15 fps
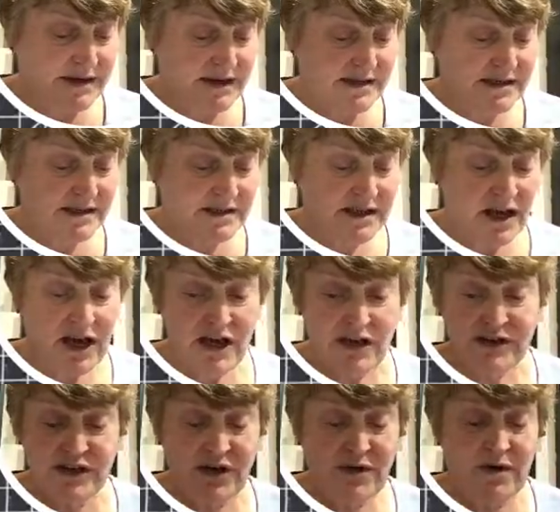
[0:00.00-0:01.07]
pieces.
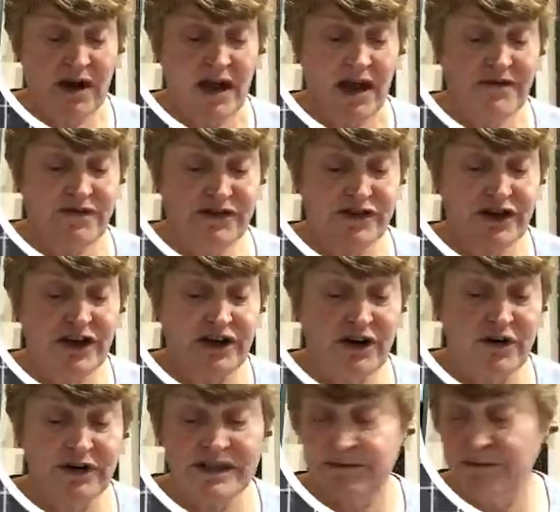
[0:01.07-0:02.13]
So if you turn it
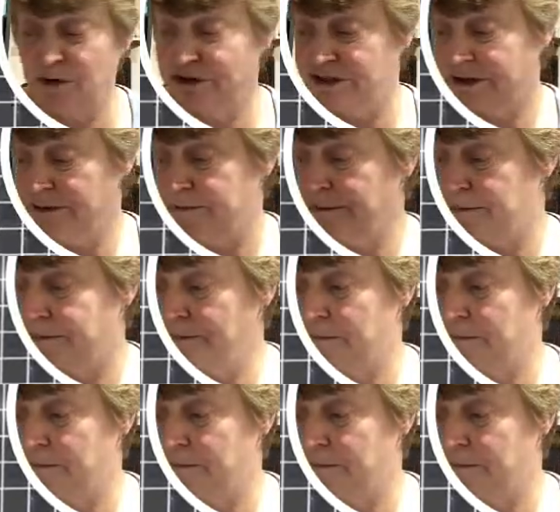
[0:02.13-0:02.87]
on its bottom